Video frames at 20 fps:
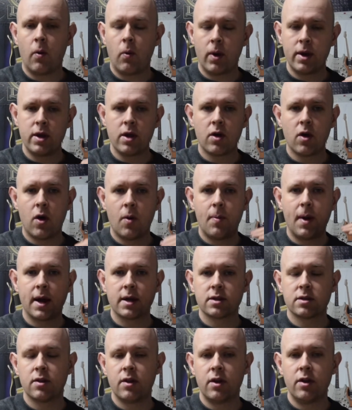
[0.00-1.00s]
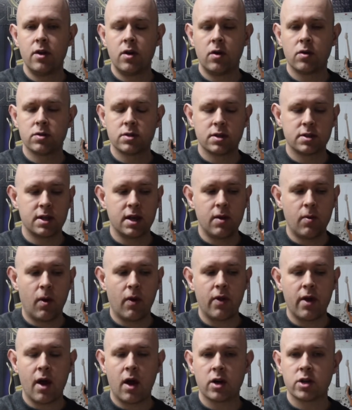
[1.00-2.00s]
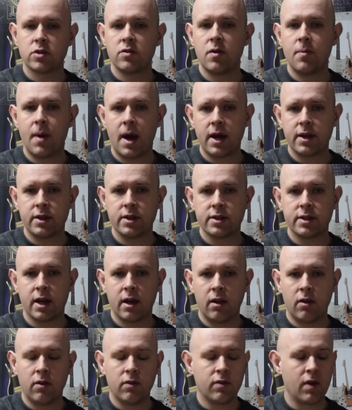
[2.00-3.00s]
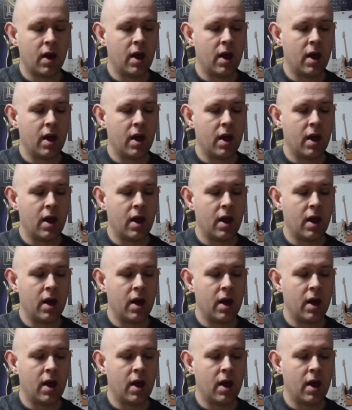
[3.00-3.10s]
when you go back to the notes to see what they are to remind yourself,